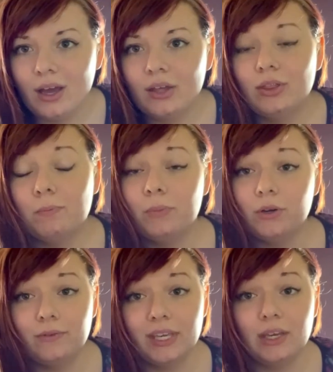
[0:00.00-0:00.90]
The
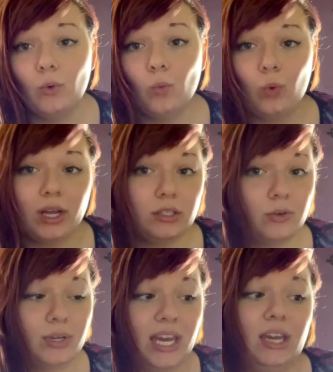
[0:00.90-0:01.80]
movie was
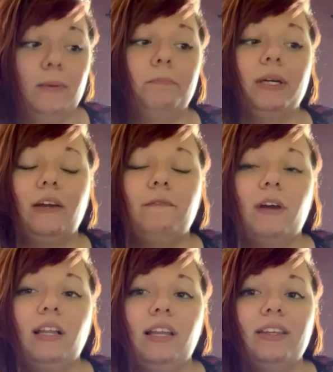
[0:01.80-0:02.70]
okay, but I
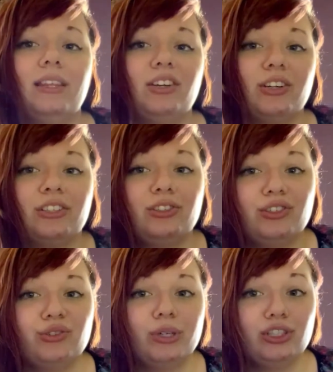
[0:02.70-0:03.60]
felt like they couldn't
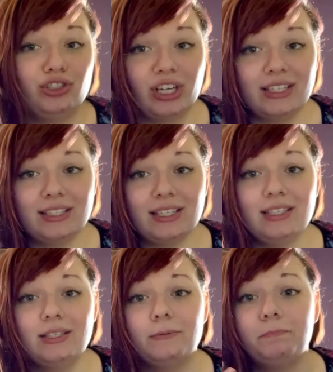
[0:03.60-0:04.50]
do it
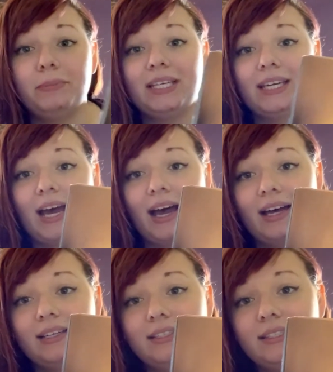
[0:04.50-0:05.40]
justice
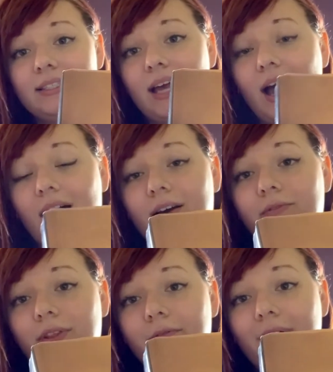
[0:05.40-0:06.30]
because
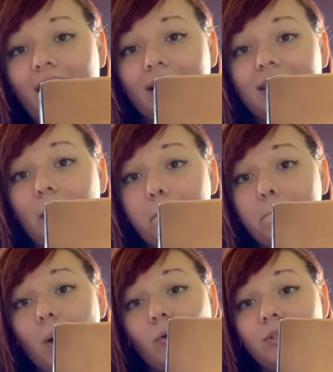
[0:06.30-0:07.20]
of the fact that
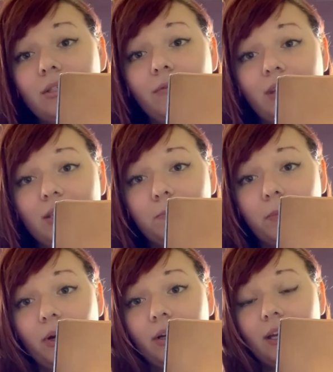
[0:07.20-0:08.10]
most of this
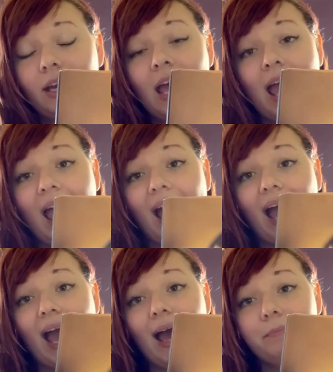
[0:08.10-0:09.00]
book
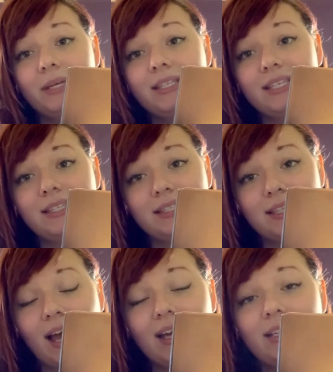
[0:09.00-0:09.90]
happens
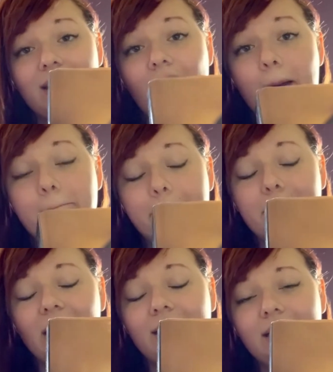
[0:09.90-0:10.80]
inside
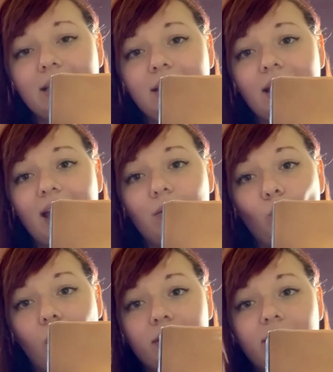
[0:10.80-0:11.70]
Melanie
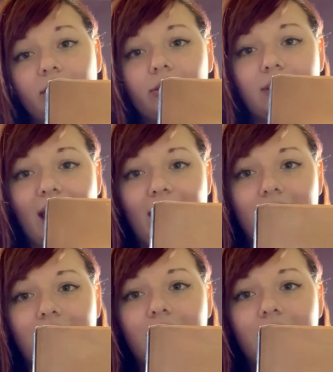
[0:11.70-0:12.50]
and Wanderer's head.